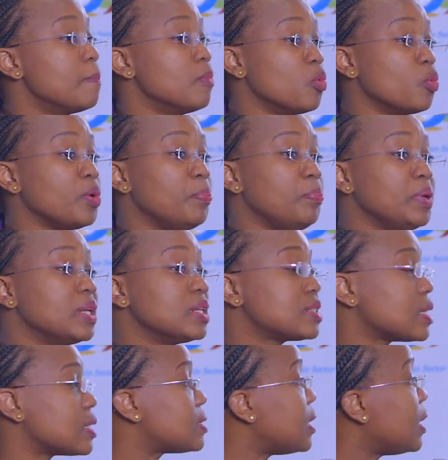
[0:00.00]
we build
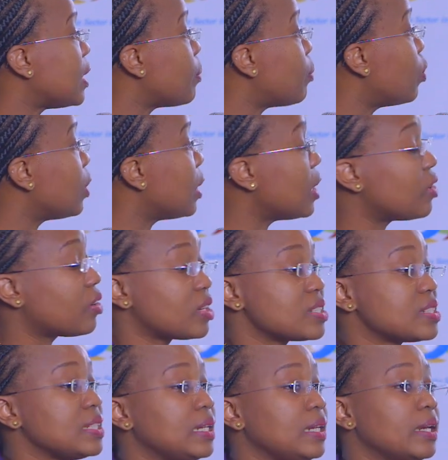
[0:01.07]
sustainable and
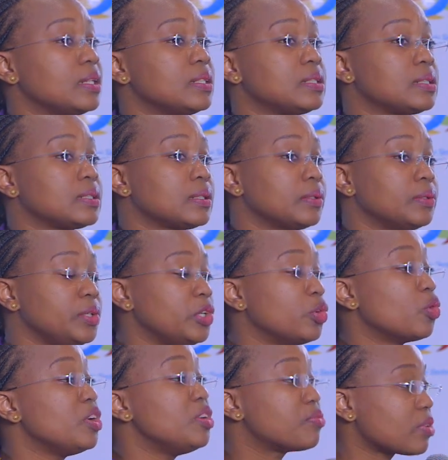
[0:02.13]
resilient,
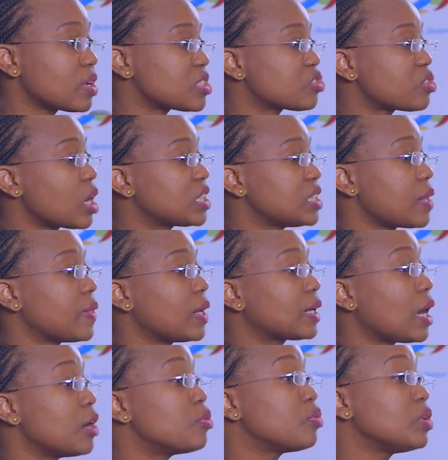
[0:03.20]
infrastructure that
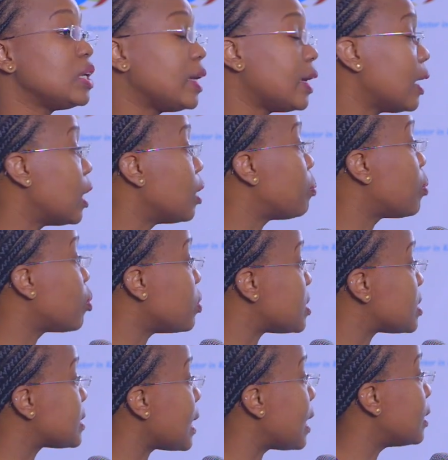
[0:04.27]
can really help
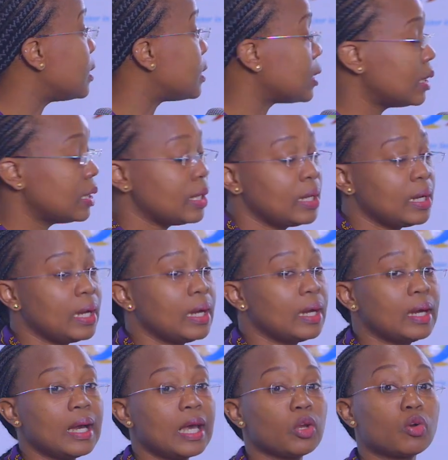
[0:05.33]
withstand
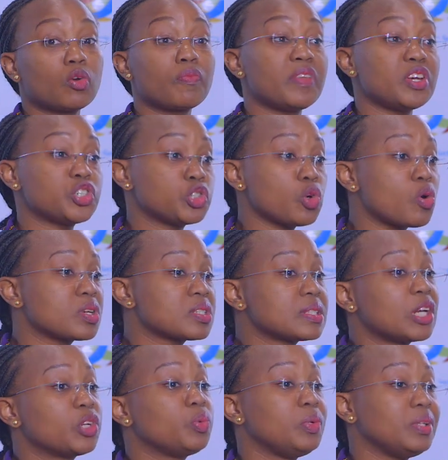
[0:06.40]
a lot of the shocks
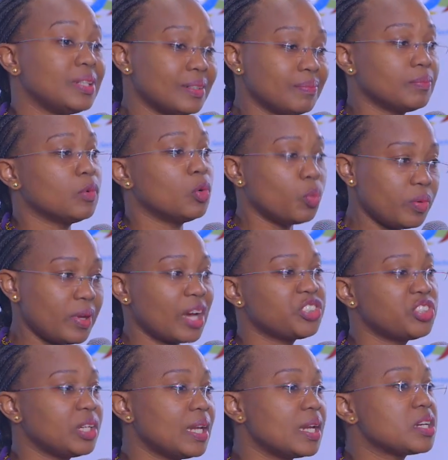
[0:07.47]
that we
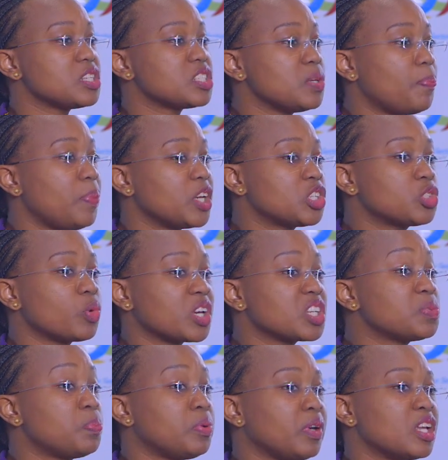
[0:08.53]
actually anticipate to
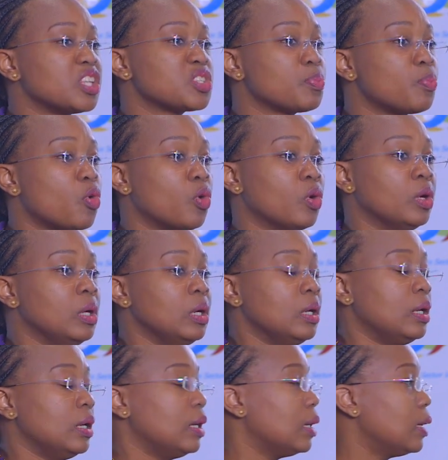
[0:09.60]
experience more.
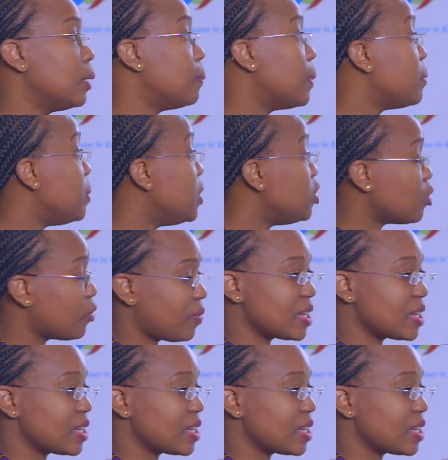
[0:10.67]
And many of